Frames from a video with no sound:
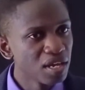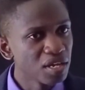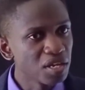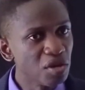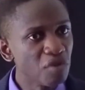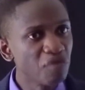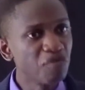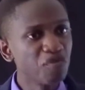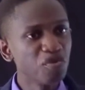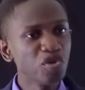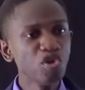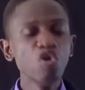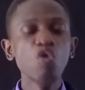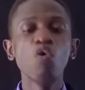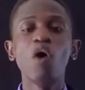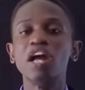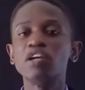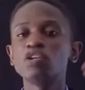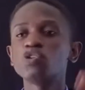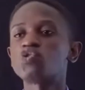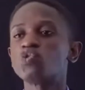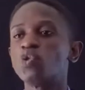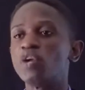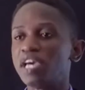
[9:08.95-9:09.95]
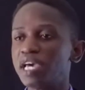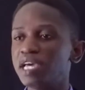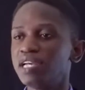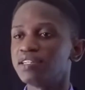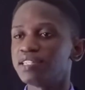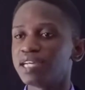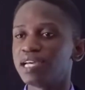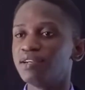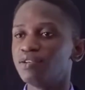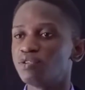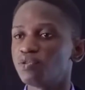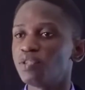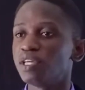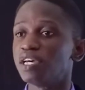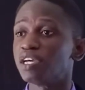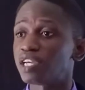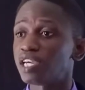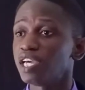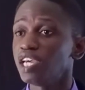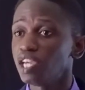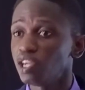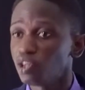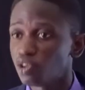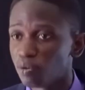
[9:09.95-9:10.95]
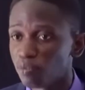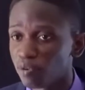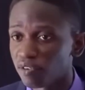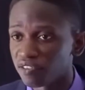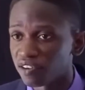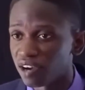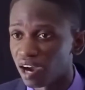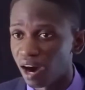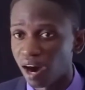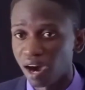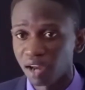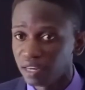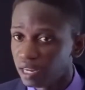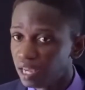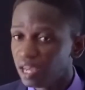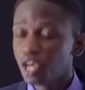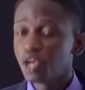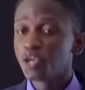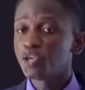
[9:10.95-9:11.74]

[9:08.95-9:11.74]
If you want to enter into the kingdom of God,